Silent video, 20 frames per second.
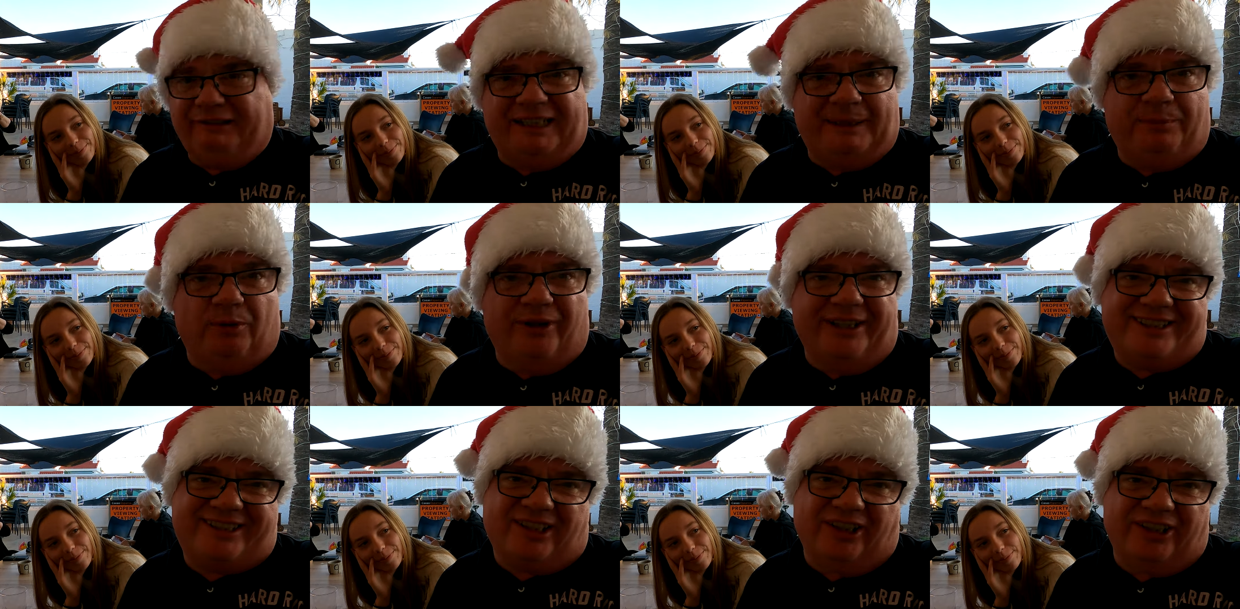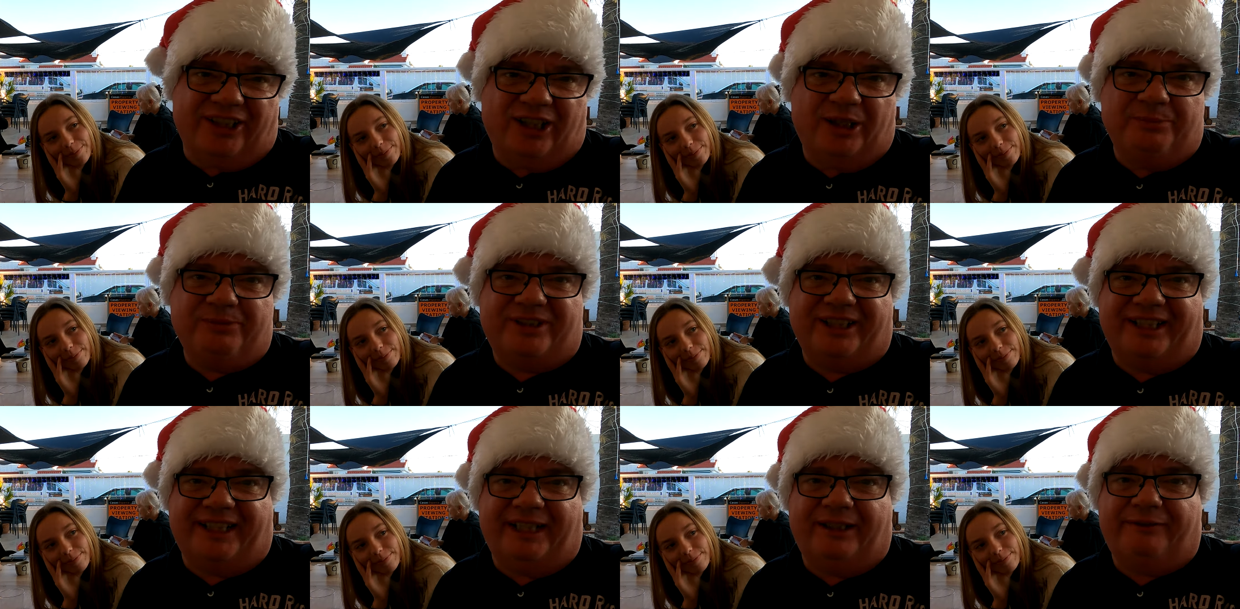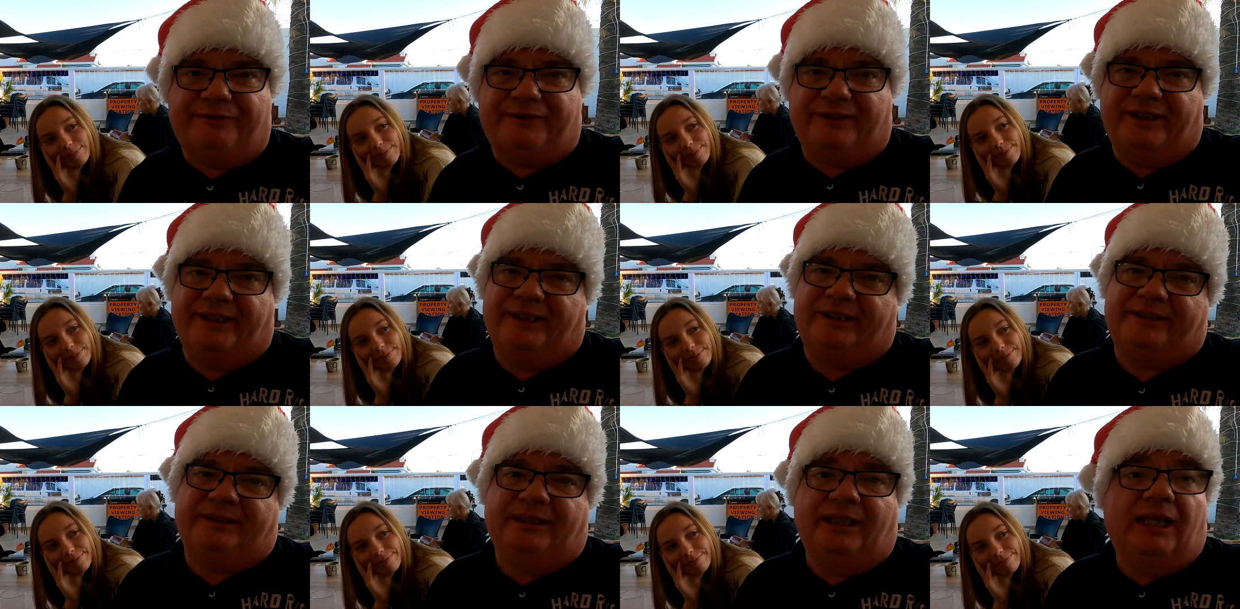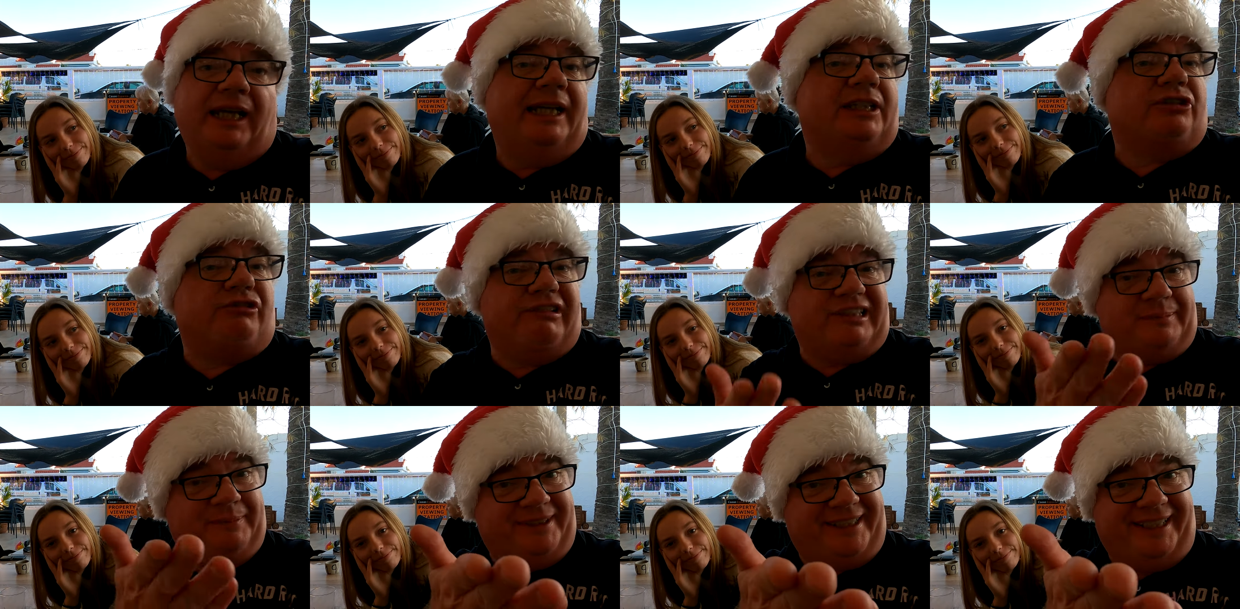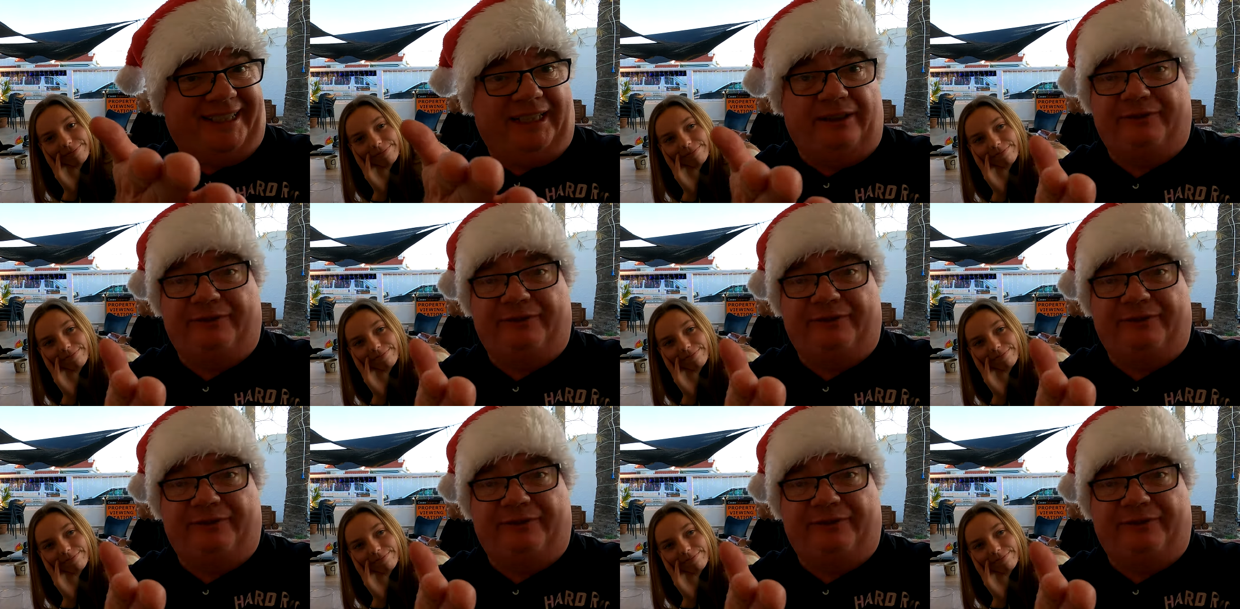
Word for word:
Speaker 1: Pretty Boy's gone home today for it's Christmas